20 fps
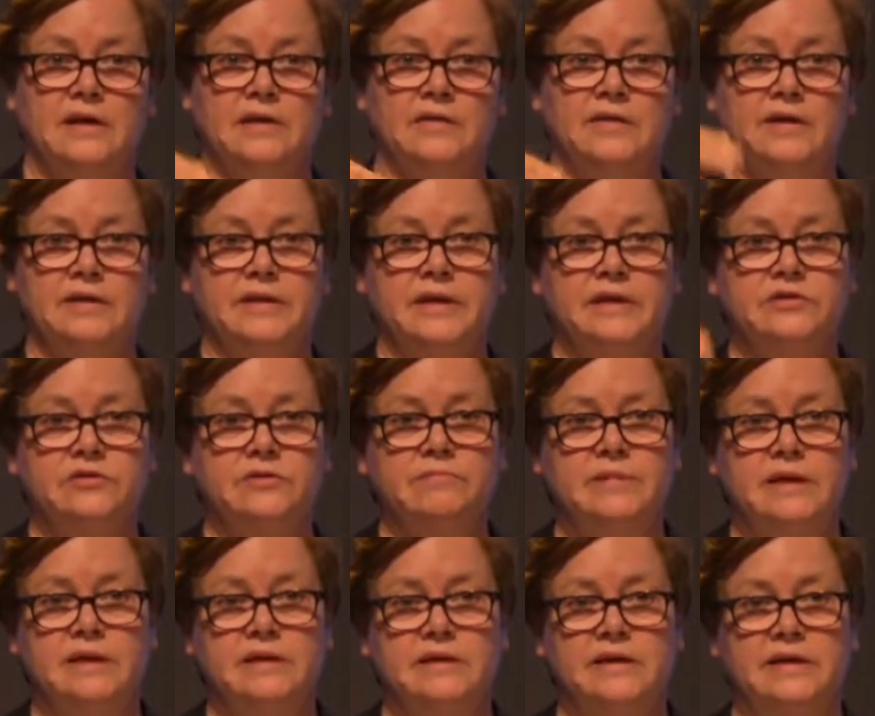the
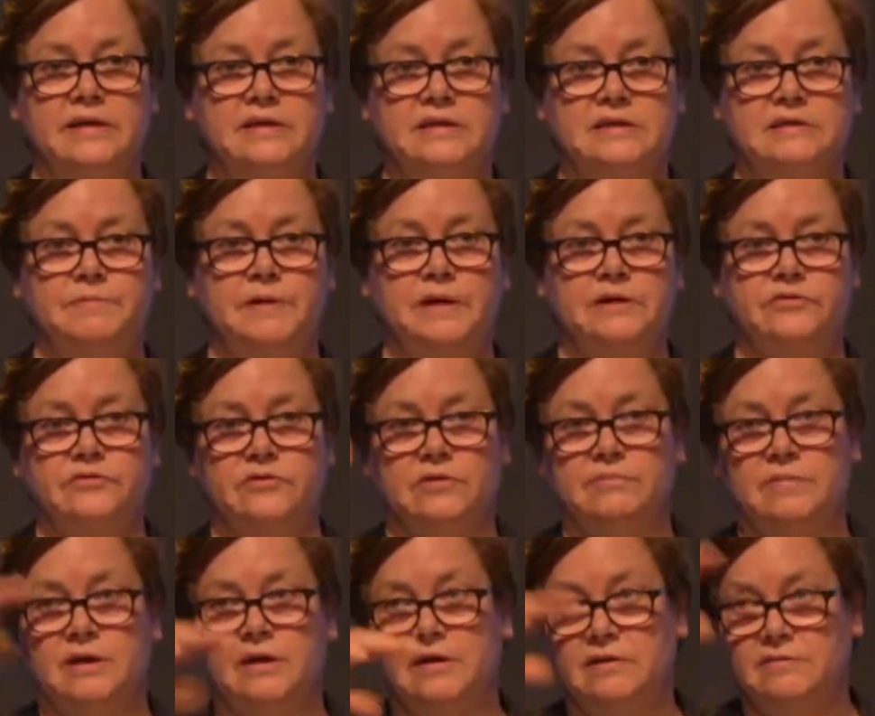electromagnetic
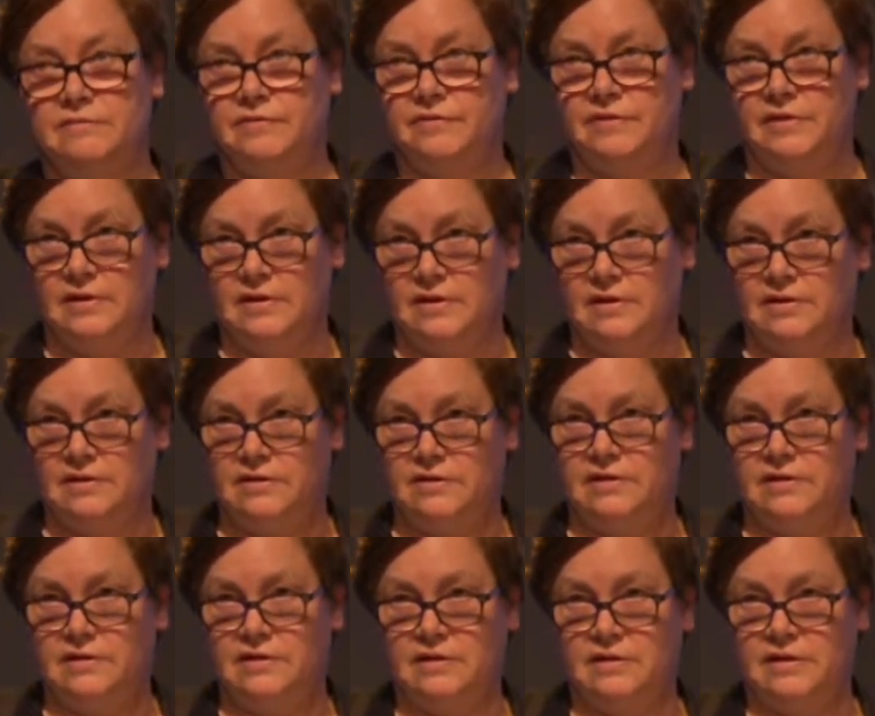spectrum of
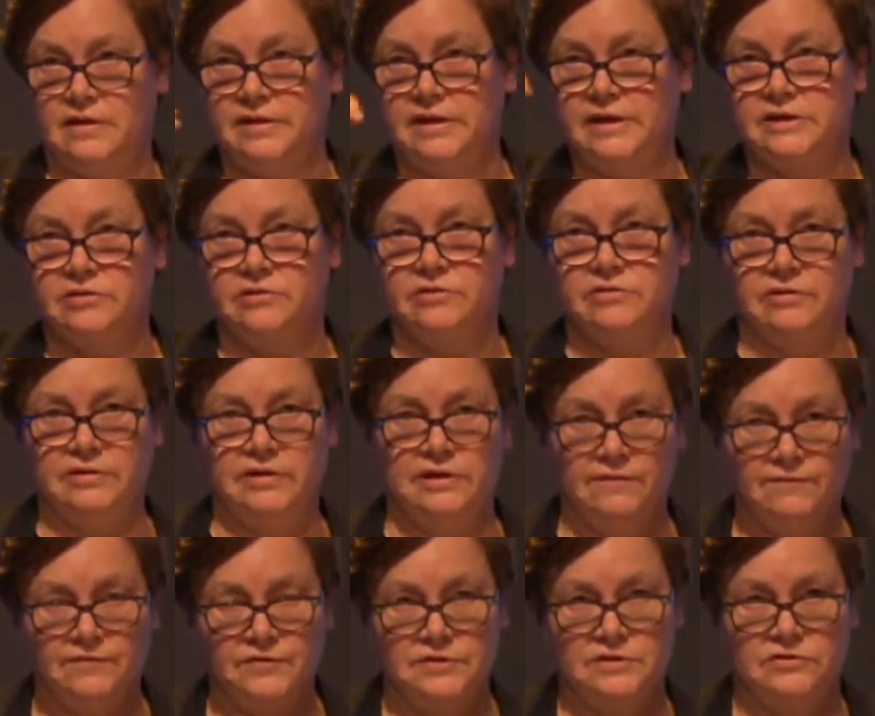the electrical
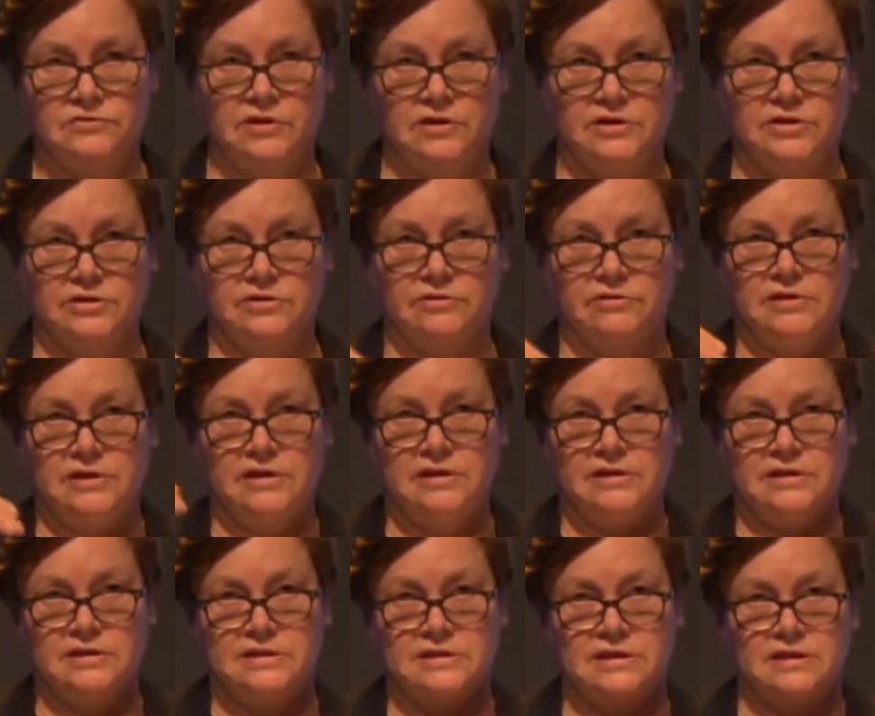infrastructure in
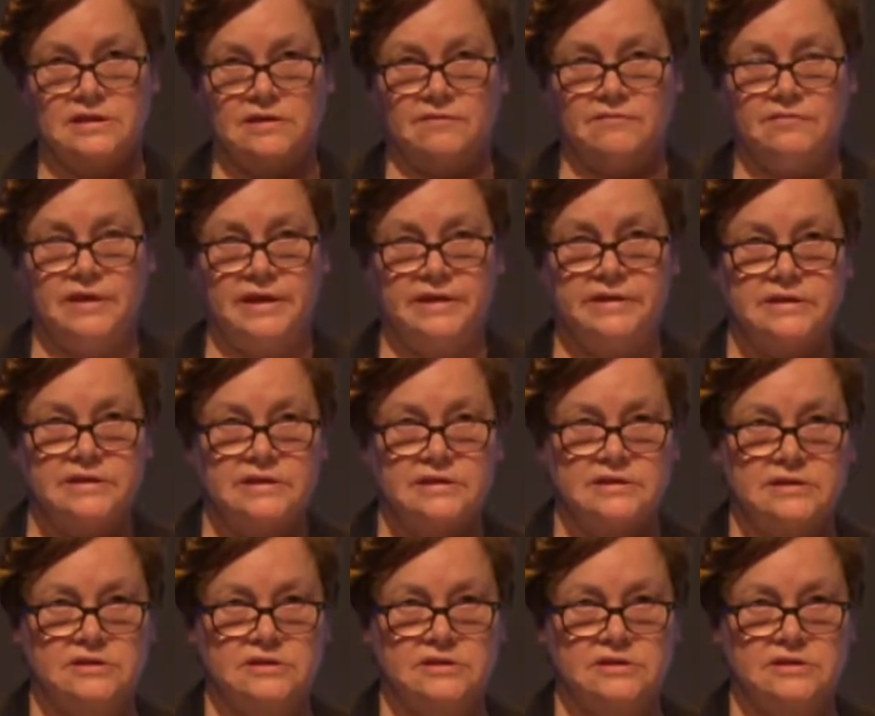the city of London.